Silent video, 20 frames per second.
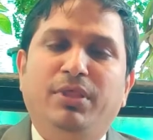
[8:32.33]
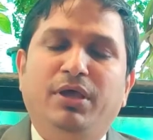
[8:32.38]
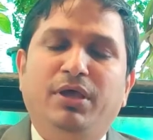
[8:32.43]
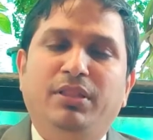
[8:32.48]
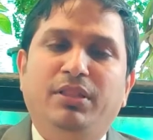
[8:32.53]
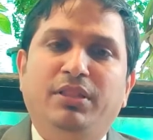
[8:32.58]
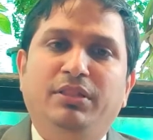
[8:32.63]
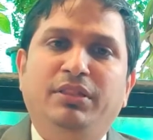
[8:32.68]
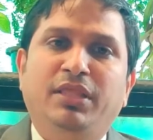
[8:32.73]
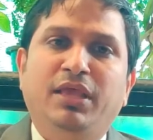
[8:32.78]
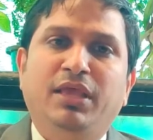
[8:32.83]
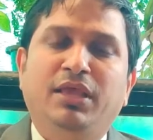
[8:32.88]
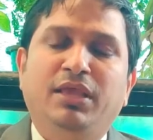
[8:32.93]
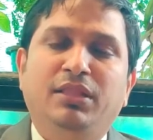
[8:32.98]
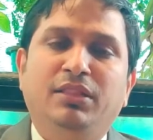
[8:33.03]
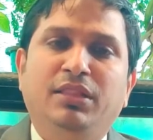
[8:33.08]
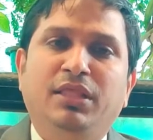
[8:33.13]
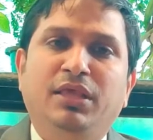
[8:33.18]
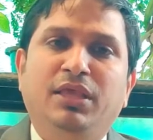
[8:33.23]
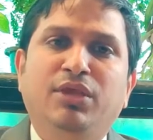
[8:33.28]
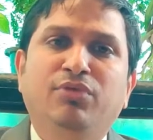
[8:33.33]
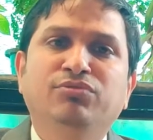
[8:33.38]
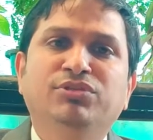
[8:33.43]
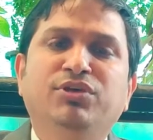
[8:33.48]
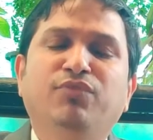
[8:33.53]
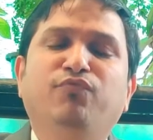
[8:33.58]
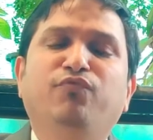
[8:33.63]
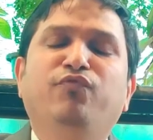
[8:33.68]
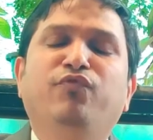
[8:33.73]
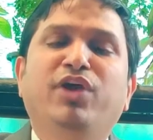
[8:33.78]
They gives a
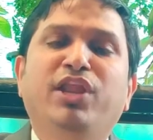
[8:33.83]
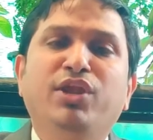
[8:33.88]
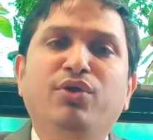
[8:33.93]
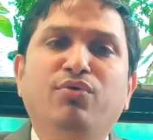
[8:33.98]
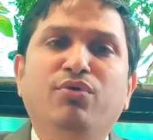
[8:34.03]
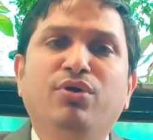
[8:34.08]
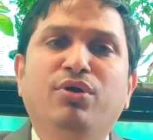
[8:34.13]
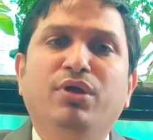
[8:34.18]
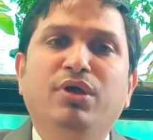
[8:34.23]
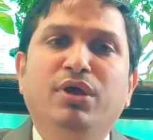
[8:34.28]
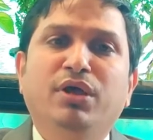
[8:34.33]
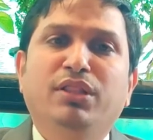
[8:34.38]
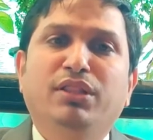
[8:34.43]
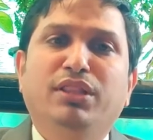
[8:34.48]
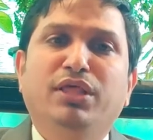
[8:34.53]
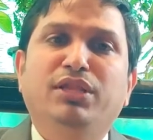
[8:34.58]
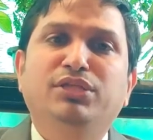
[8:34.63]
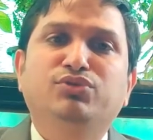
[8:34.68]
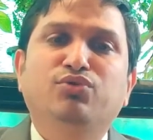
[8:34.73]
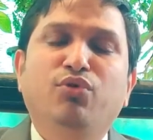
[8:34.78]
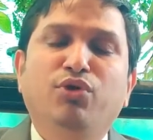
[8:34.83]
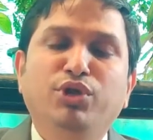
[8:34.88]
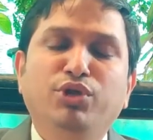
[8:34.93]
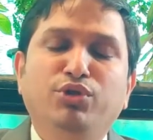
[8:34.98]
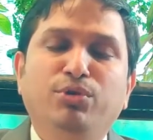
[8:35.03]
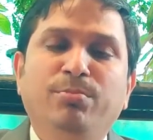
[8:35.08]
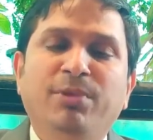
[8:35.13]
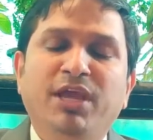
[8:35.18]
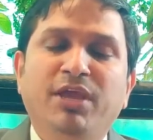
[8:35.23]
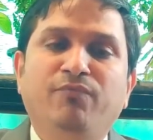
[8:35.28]
very good. There is going to
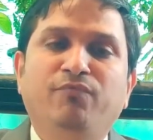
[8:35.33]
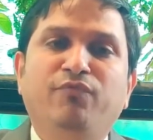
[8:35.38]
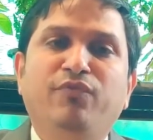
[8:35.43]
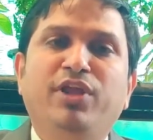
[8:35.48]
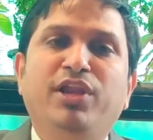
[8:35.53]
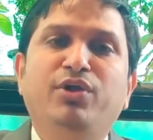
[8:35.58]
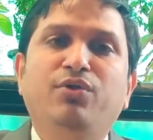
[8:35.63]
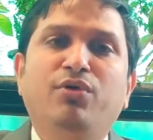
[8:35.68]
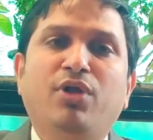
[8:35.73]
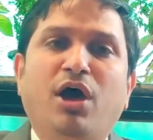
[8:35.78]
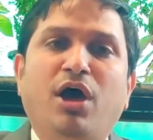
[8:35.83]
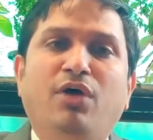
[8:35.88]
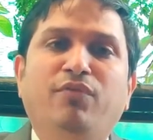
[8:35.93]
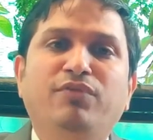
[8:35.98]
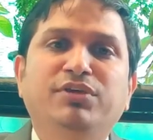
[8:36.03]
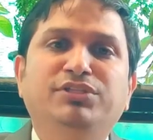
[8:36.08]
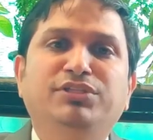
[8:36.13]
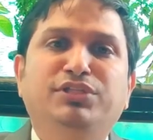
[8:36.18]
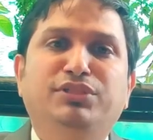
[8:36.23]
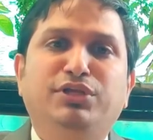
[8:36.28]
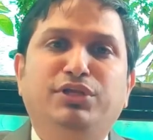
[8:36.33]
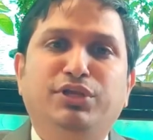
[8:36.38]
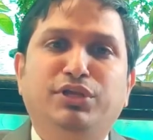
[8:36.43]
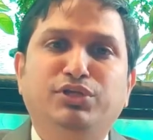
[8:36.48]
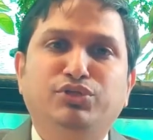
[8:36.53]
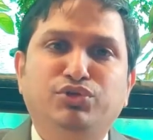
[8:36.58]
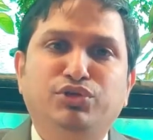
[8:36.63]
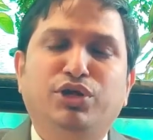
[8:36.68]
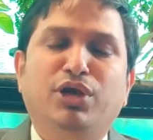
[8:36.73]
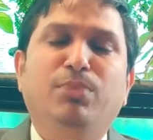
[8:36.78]
be a very good harvest in the days
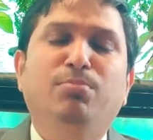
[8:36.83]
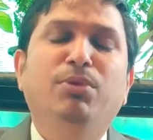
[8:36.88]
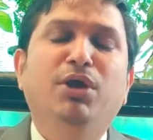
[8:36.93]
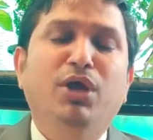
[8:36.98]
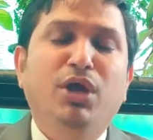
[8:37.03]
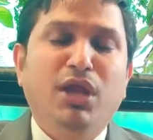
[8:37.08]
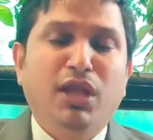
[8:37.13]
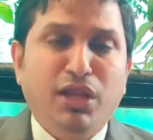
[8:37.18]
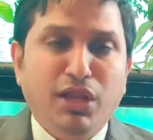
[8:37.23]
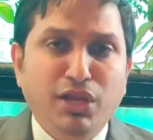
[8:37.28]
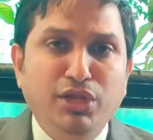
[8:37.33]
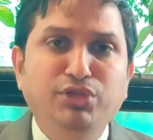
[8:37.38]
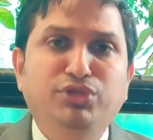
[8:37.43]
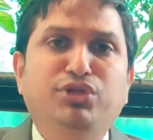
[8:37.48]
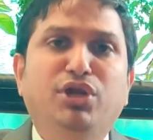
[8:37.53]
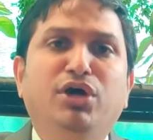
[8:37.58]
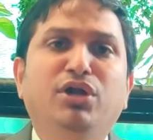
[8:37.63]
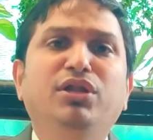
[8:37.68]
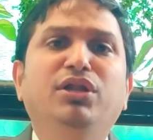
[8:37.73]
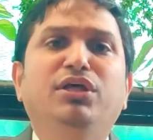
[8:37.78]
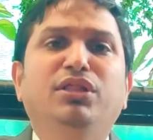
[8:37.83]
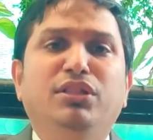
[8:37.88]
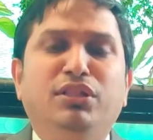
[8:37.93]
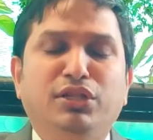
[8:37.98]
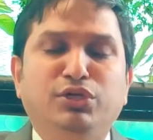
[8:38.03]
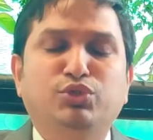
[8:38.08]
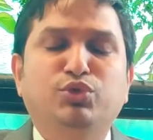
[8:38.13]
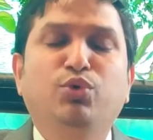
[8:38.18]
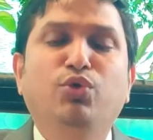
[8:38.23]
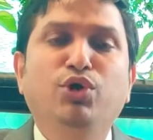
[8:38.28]
to come. In turn, that's
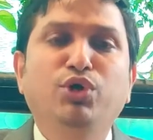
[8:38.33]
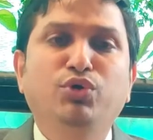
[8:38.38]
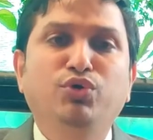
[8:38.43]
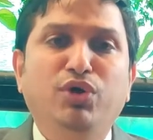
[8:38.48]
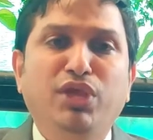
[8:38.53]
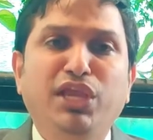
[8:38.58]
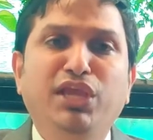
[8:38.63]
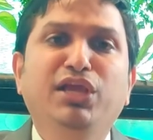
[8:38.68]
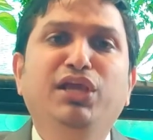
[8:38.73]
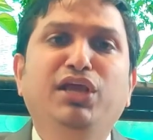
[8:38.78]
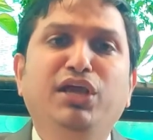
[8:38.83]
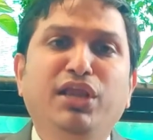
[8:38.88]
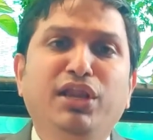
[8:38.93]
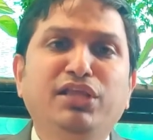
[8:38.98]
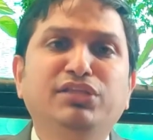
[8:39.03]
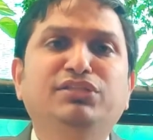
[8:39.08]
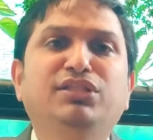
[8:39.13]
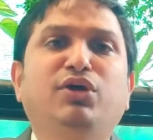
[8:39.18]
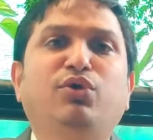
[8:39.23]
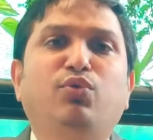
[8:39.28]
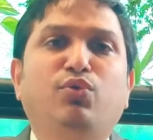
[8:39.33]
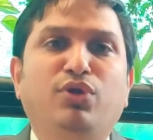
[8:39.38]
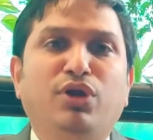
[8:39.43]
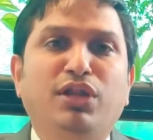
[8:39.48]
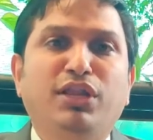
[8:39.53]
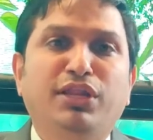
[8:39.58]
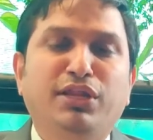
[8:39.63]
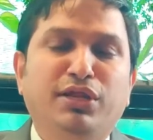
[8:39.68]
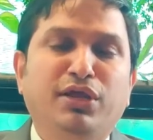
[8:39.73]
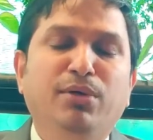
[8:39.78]
going to increase the rural
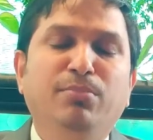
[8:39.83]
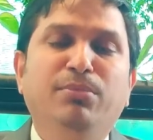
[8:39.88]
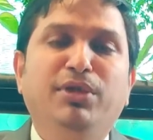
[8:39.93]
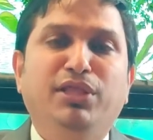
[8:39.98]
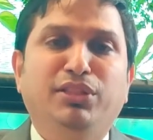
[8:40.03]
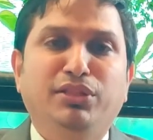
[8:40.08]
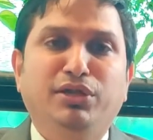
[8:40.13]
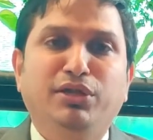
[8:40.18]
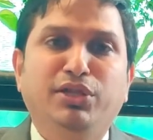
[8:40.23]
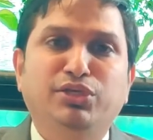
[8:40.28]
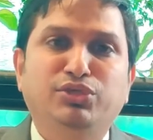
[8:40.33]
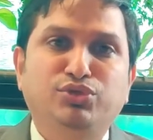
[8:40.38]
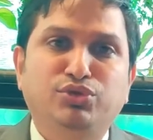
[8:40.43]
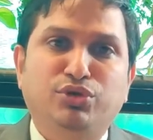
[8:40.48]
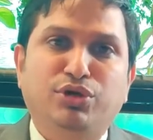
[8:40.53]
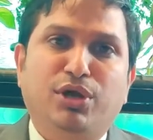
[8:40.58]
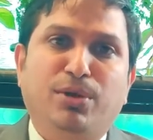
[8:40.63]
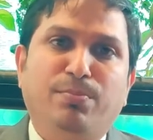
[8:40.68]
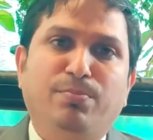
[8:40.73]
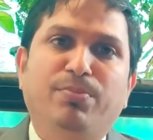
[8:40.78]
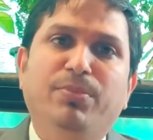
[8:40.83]
income in the days to come.